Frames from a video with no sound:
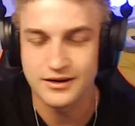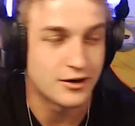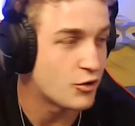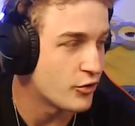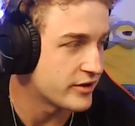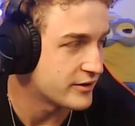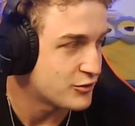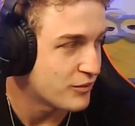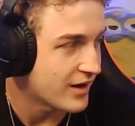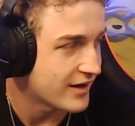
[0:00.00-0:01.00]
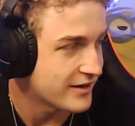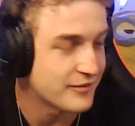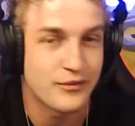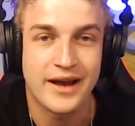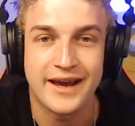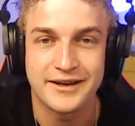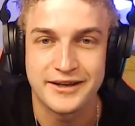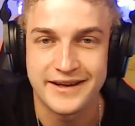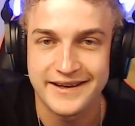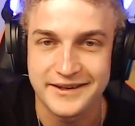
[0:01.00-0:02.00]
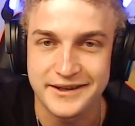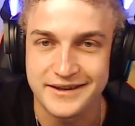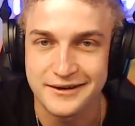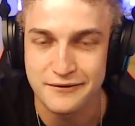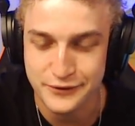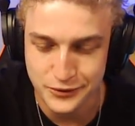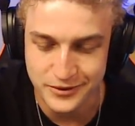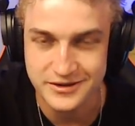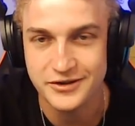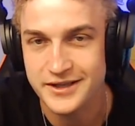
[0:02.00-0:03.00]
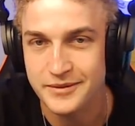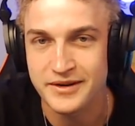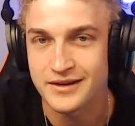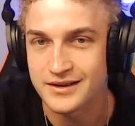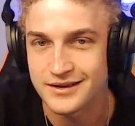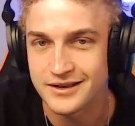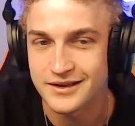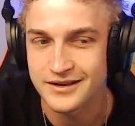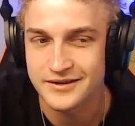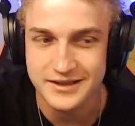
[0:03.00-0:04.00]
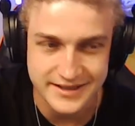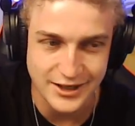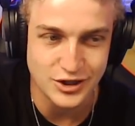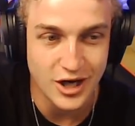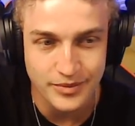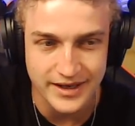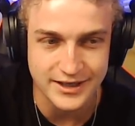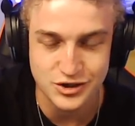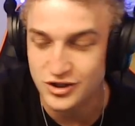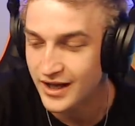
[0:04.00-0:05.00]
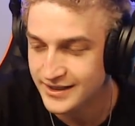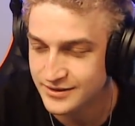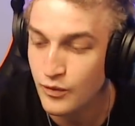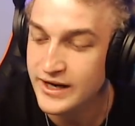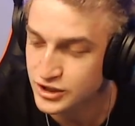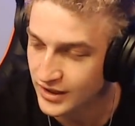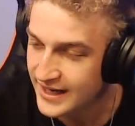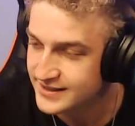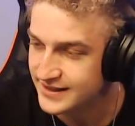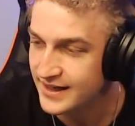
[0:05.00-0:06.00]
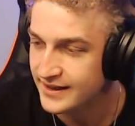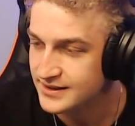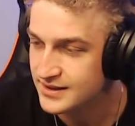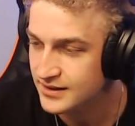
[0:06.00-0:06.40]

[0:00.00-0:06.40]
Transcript: According to my handy dandy viewers, they're telling me that the, the session update is July. Wait, July 6th?